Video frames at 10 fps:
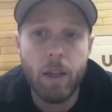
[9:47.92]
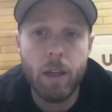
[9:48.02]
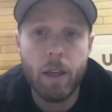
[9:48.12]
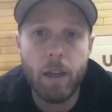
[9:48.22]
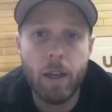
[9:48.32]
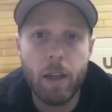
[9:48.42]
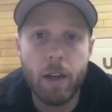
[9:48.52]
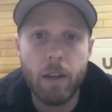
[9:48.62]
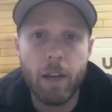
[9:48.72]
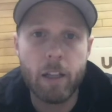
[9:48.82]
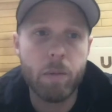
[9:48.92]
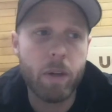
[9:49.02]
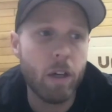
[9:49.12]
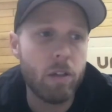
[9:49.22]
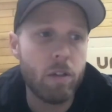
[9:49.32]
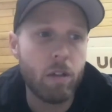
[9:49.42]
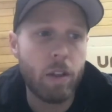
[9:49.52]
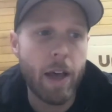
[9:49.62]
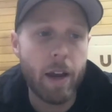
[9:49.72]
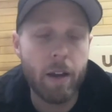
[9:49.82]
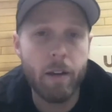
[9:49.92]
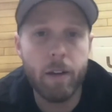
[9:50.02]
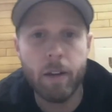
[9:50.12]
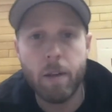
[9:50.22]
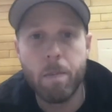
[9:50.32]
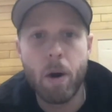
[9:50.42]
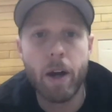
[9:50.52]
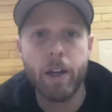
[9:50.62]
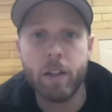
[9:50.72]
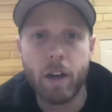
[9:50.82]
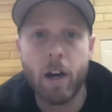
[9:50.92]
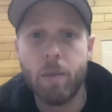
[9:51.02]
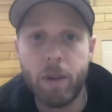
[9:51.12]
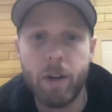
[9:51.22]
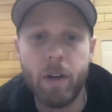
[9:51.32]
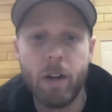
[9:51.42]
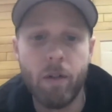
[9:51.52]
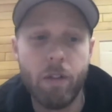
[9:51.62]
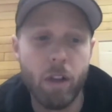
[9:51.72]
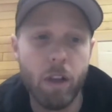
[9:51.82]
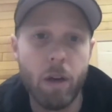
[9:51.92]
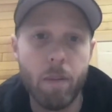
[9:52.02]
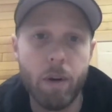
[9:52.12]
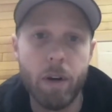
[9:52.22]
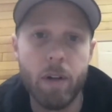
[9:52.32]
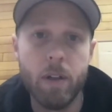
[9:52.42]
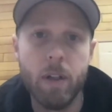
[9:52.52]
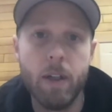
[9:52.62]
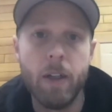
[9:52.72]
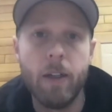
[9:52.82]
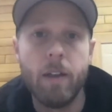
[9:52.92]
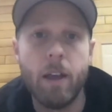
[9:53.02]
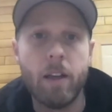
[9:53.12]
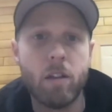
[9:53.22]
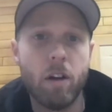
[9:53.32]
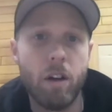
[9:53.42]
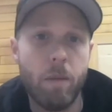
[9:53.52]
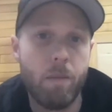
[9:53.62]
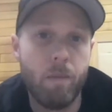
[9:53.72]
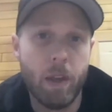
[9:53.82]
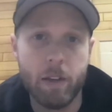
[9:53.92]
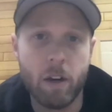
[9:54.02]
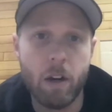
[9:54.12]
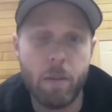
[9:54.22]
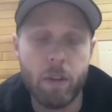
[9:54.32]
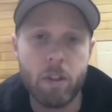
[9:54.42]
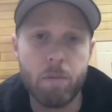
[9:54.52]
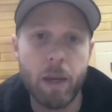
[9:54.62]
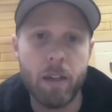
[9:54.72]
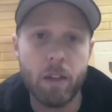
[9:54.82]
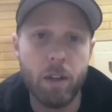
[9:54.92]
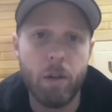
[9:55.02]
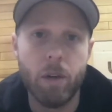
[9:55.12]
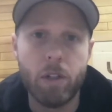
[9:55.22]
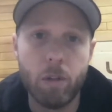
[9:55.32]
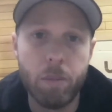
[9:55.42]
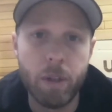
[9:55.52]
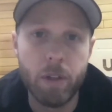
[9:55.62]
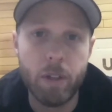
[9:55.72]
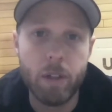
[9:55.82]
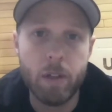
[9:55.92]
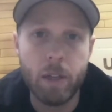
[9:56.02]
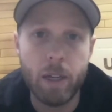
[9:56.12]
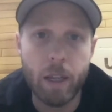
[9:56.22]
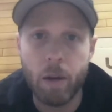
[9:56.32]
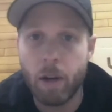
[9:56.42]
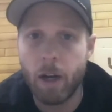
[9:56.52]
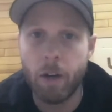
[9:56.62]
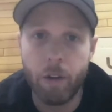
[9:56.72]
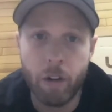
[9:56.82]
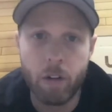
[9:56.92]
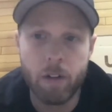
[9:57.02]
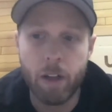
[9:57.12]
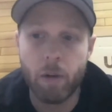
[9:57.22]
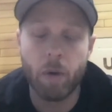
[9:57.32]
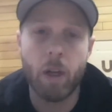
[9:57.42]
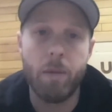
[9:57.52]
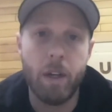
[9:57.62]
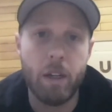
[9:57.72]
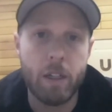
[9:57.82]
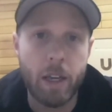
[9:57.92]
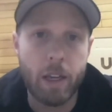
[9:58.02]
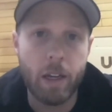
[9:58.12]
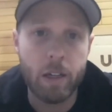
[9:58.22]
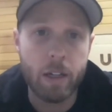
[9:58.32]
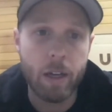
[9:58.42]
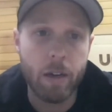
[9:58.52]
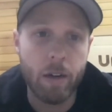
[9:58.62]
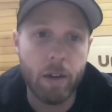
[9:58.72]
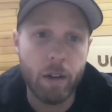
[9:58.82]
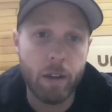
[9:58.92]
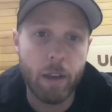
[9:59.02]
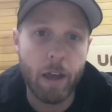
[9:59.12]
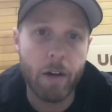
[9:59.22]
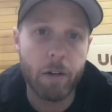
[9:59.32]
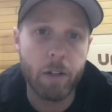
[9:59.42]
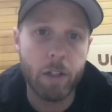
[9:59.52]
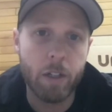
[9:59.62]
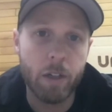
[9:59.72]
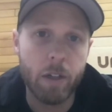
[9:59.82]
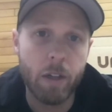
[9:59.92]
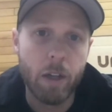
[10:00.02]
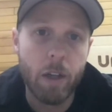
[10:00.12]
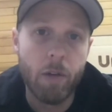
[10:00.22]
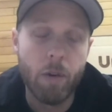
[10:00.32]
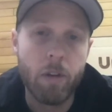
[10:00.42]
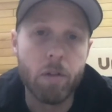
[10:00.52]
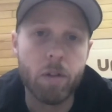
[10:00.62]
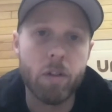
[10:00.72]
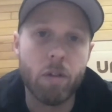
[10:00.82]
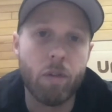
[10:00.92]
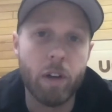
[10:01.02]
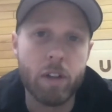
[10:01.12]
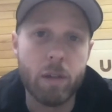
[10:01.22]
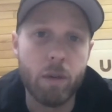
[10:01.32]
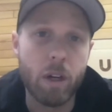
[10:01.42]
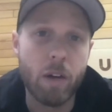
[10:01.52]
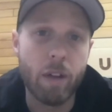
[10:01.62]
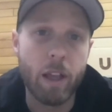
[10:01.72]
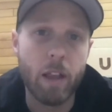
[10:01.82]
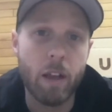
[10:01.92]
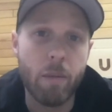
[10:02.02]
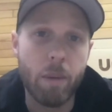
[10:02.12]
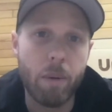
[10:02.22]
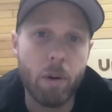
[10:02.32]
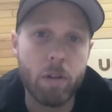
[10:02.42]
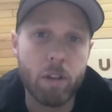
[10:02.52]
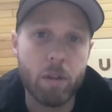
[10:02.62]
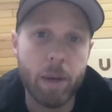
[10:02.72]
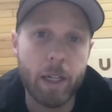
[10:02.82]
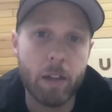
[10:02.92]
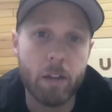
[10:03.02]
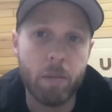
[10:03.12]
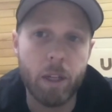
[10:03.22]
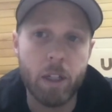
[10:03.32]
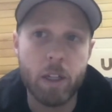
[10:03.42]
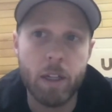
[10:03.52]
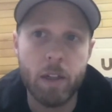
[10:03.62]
And that's because that embodied carbon of the lumber has already been spent on the original building. And then 100 years later, we're coming in and taking it down, and the energy and resources for us to recover that lumber, process it back to the supply chain